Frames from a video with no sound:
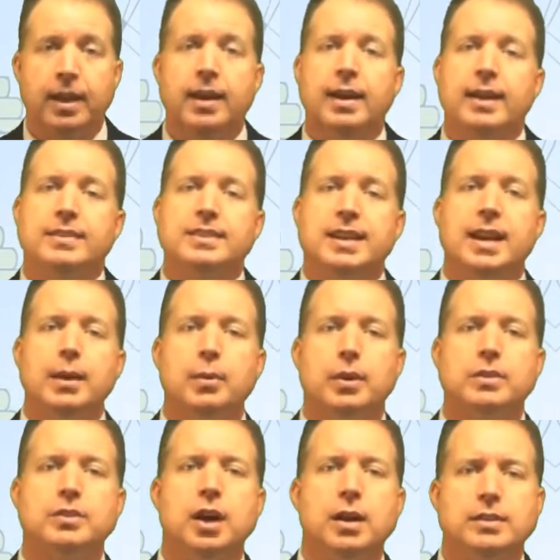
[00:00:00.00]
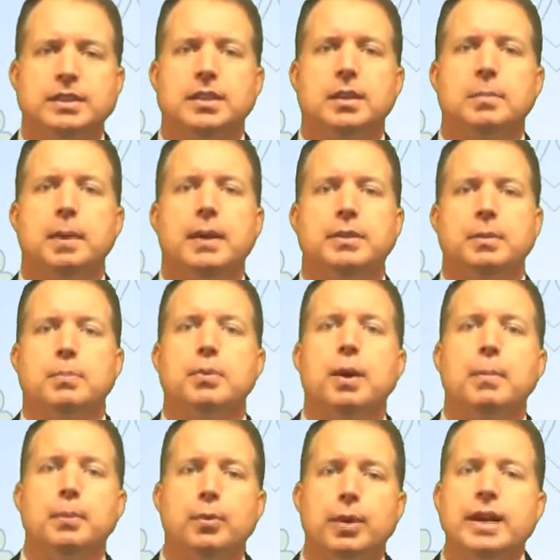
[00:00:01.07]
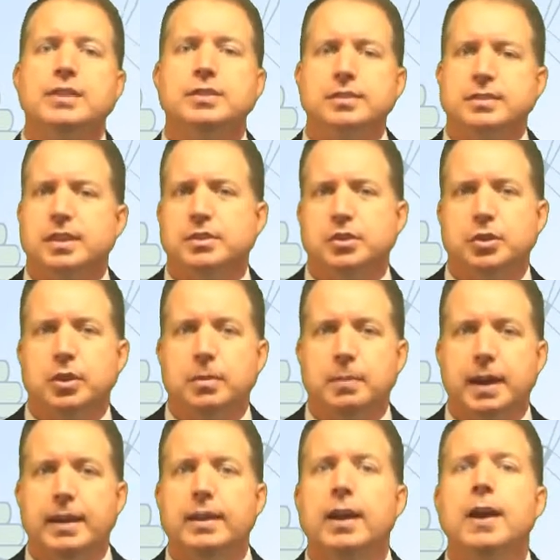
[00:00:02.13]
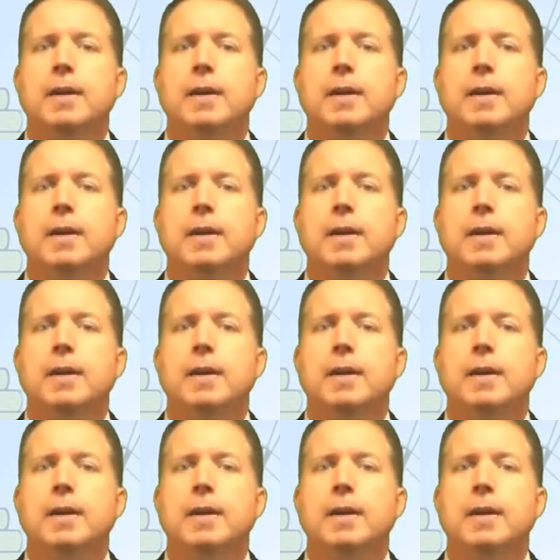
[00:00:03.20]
And today I want to talk to you about the preparations that you can make